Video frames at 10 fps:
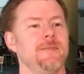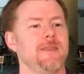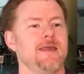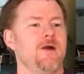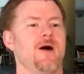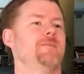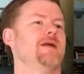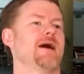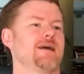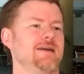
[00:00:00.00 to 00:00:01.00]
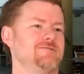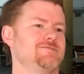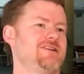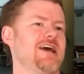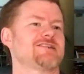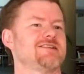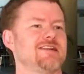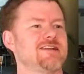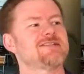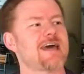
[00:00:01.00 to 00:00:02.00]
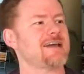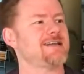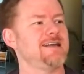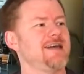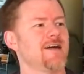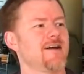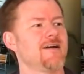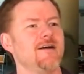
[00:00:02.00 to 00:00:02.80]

you know, I'm not going to guess an exact year,